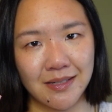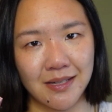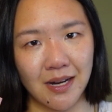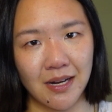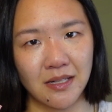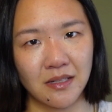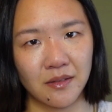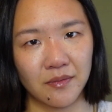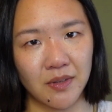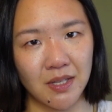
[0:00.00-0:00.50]

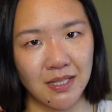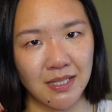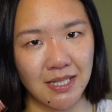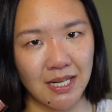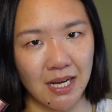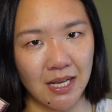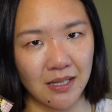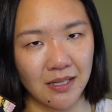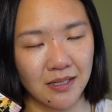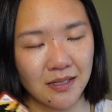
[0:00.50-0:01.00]
size of the
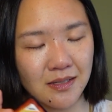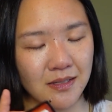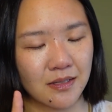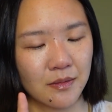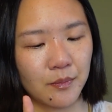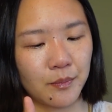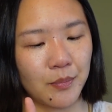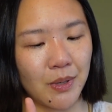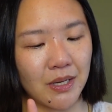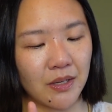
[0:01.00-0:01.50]

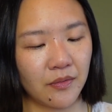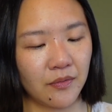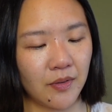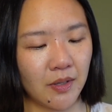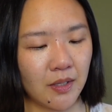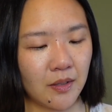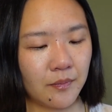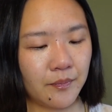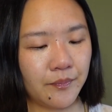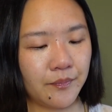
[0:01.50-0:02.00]
Dallas
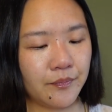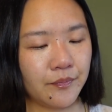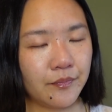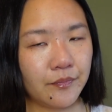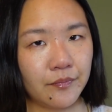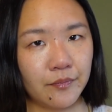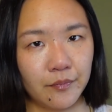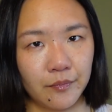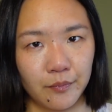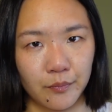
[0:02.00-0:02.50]
Benefit
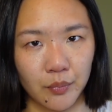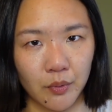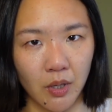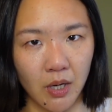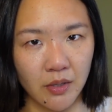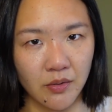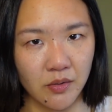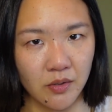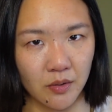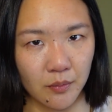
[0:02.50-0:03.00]

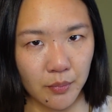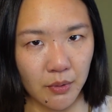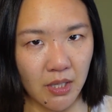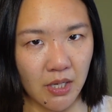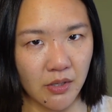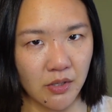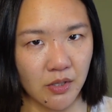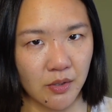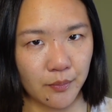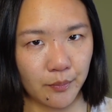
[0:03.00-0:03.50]
bronzer
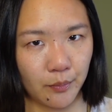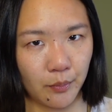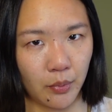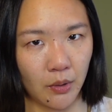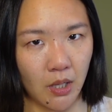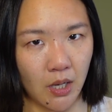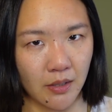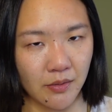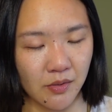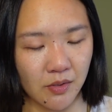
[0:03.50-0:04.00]
blush,
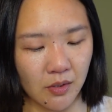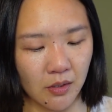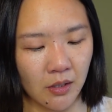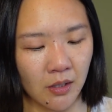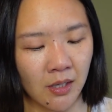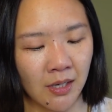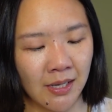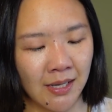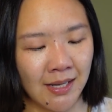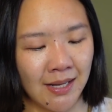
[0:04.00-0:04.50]

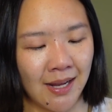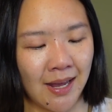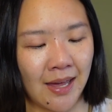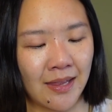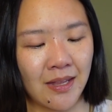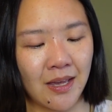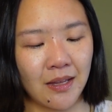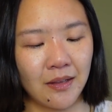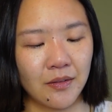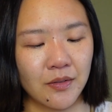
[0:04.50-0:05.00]
Blonzer,
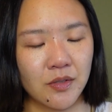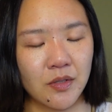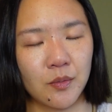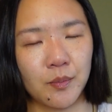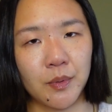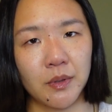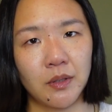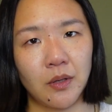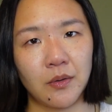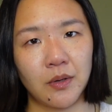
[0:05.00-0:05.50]
and then the
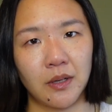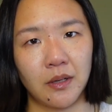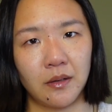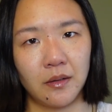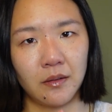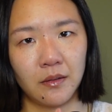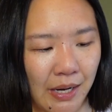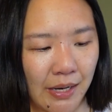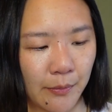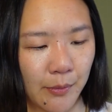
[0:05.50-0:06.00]
Super
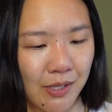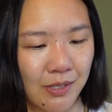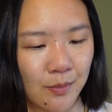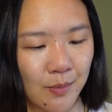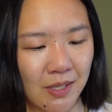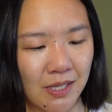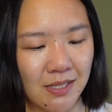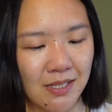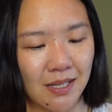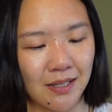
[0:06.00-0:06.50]
Loaded by
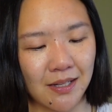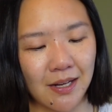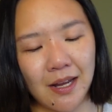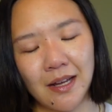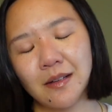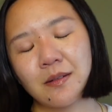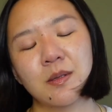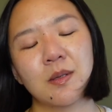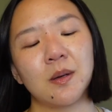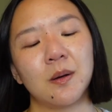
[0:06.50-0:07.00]
Westman
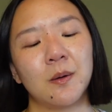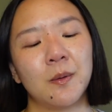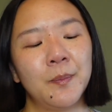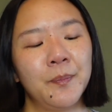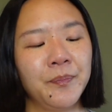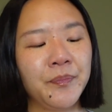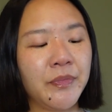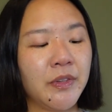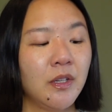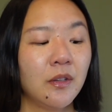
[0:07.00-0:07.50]
Atelier. So
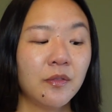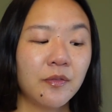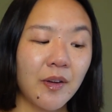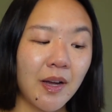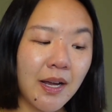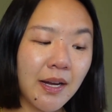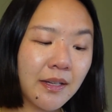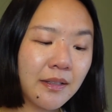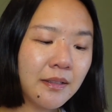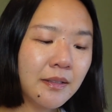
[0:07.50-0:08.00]
you'll
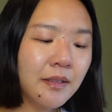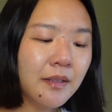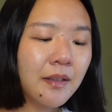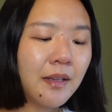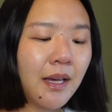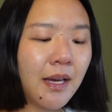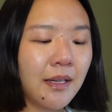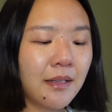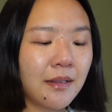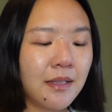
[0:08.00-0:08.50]
find
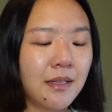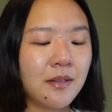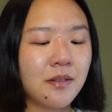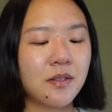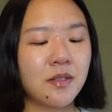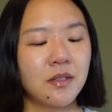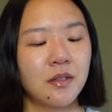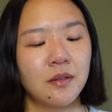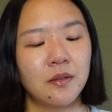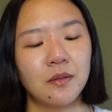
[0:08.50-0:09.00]
that
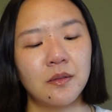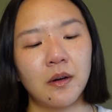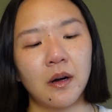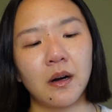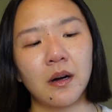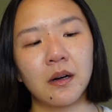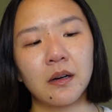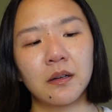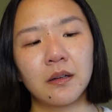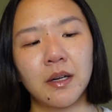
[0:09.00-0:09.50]
these 2
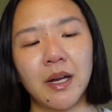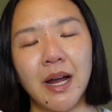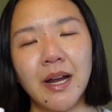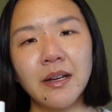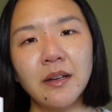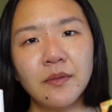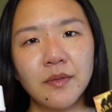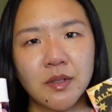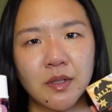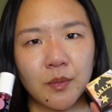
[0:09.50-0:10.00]
are
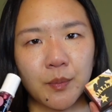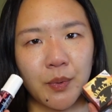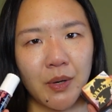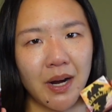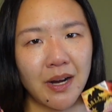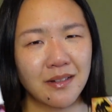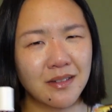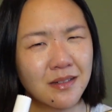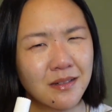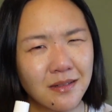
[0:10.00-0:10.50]
kind of
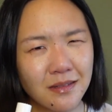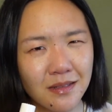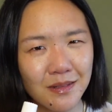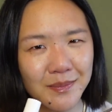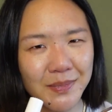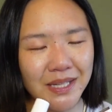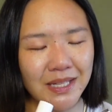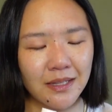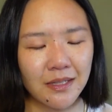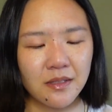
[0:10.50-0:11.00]
surprises to
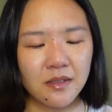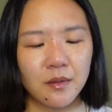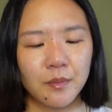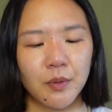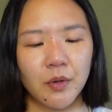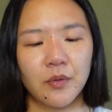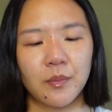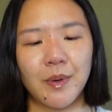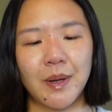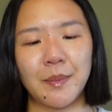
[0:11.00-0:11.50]
me. These are
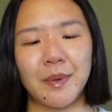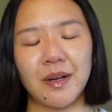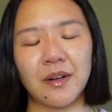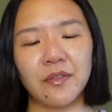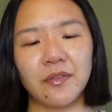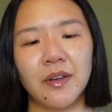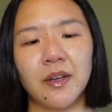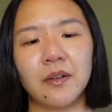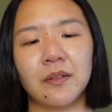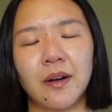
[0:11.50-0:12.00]
both by
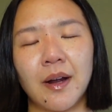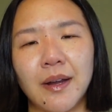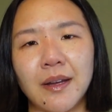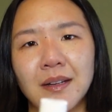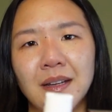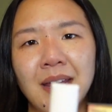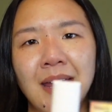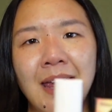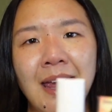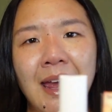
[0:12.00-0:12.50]
Benefit,
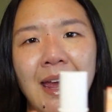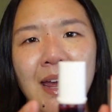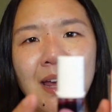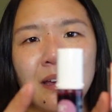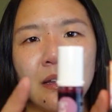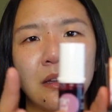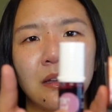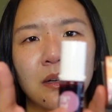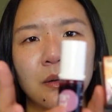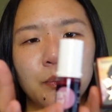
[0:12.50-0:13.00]
right?
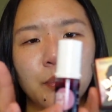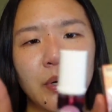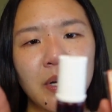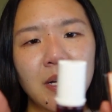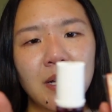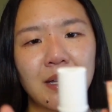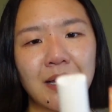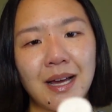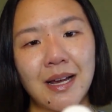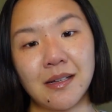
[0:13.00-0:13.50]
And they're pretty
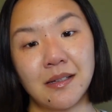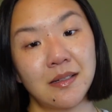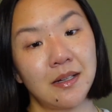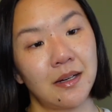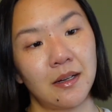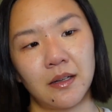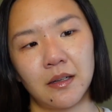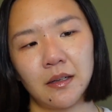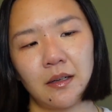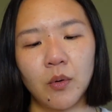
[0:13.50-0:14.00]

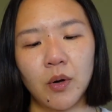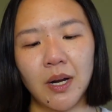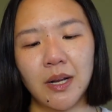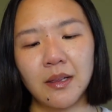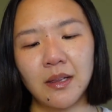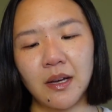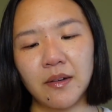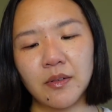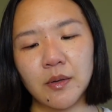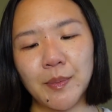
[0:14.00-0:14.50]
classic. What I
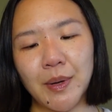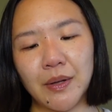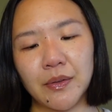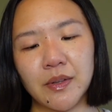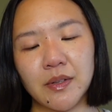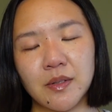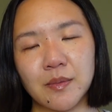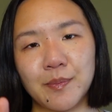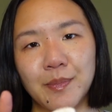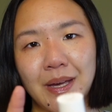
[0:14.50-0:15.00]
love about this